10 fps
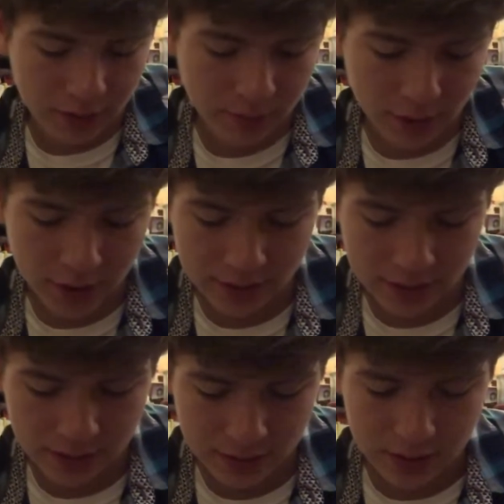but
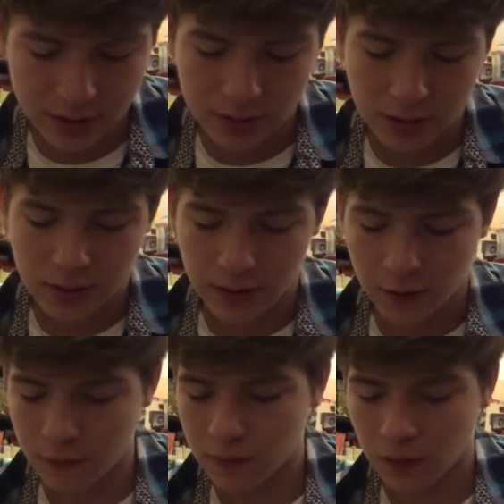
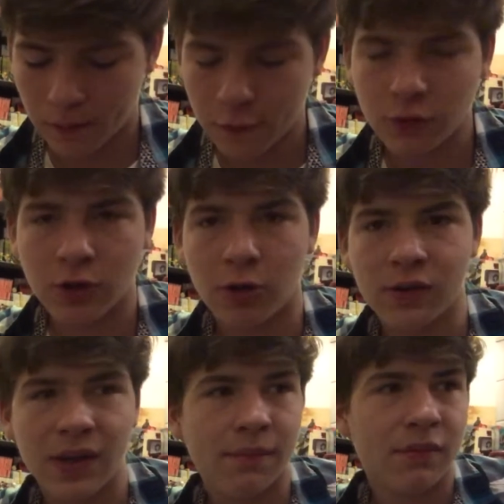if you
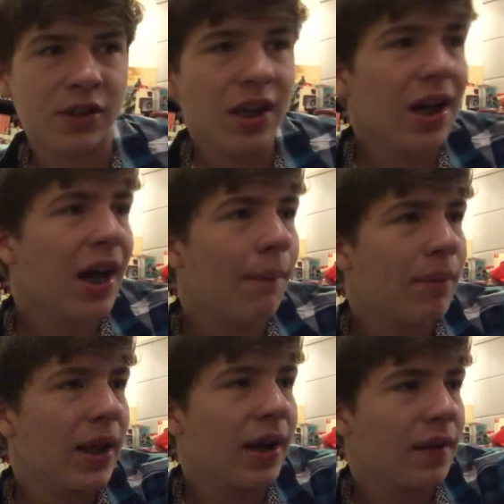told them, yeah, I
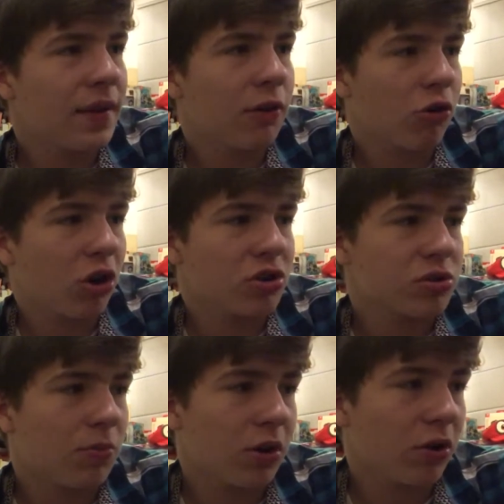play Candy Crush,
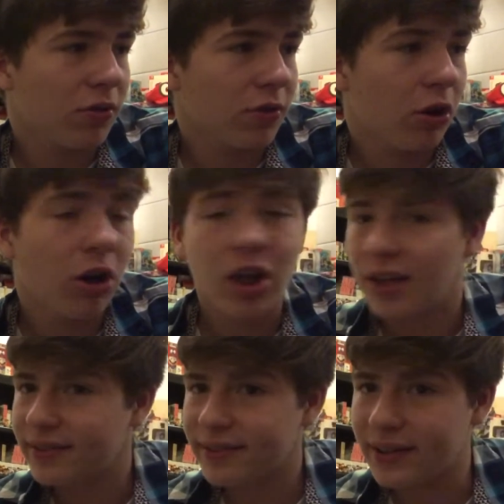but also
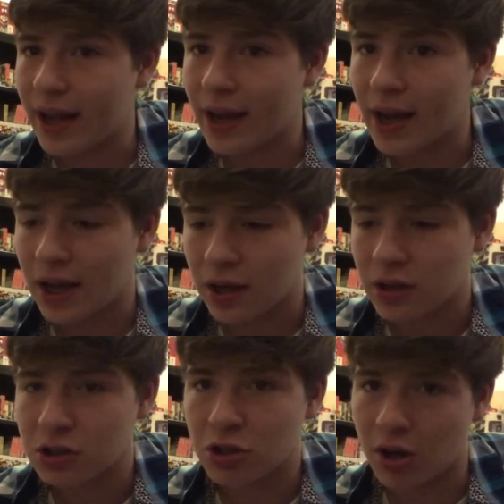SEGA
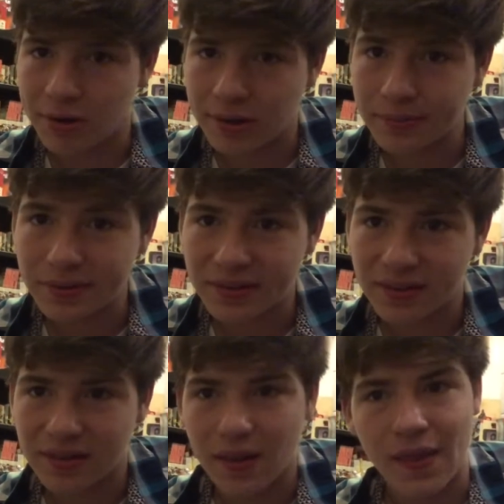columns,
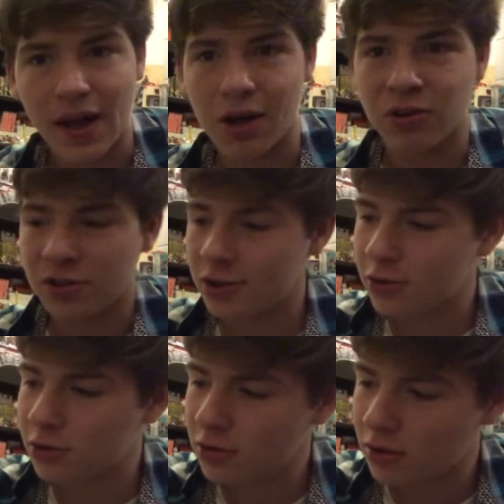now
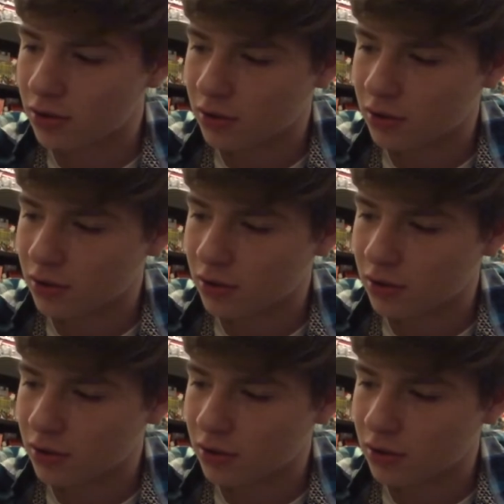you